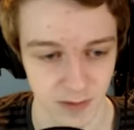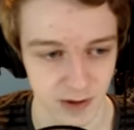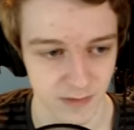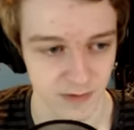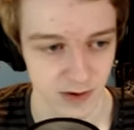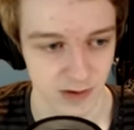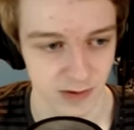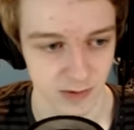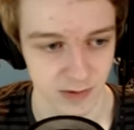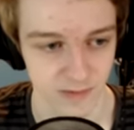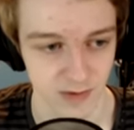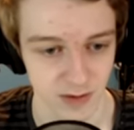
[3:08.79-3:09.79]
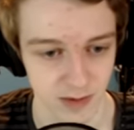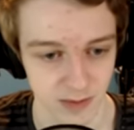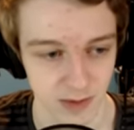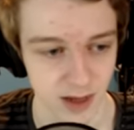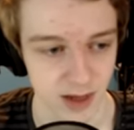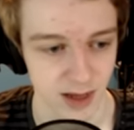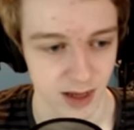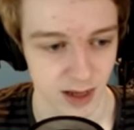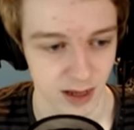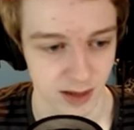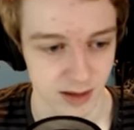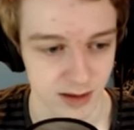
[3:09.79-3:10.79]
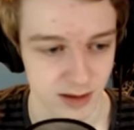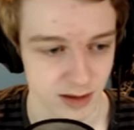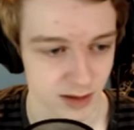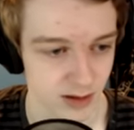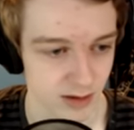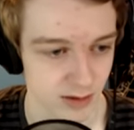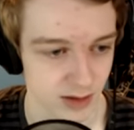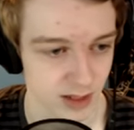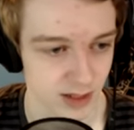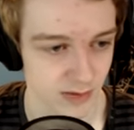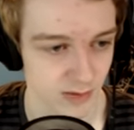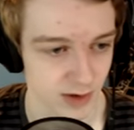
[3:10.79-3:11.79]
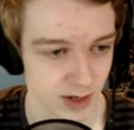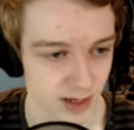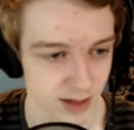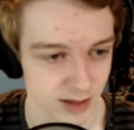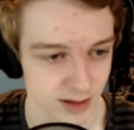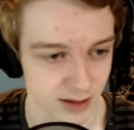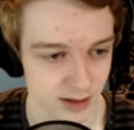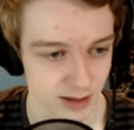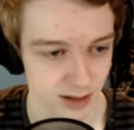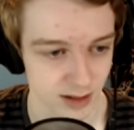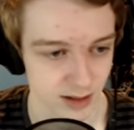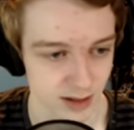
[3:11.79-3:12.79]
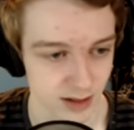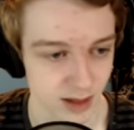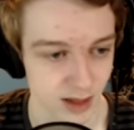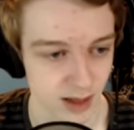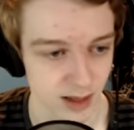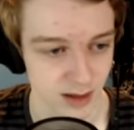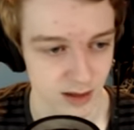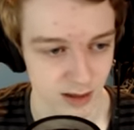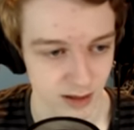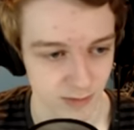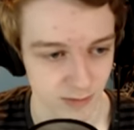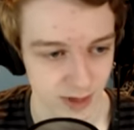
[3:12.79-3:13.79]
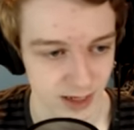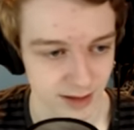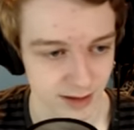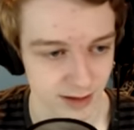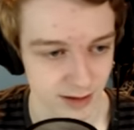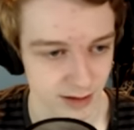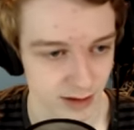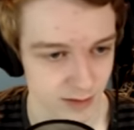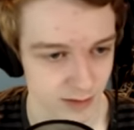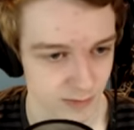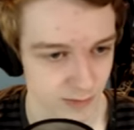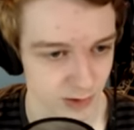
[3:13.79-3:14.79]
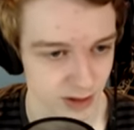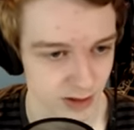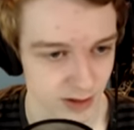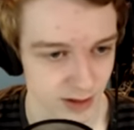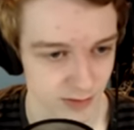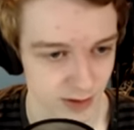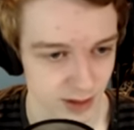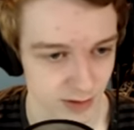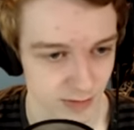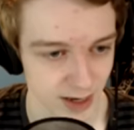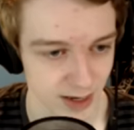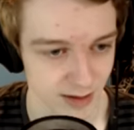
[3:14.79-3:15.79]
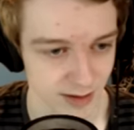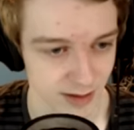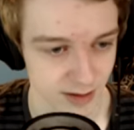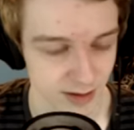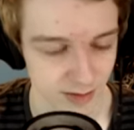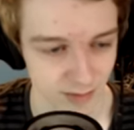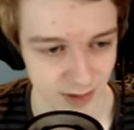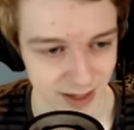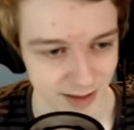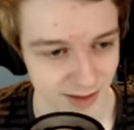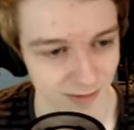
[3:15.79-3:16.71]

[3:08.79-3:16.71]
if you don't know where to farm them. Uh, the this one is the the Reese, or well, it just says right there, the race, not Reese,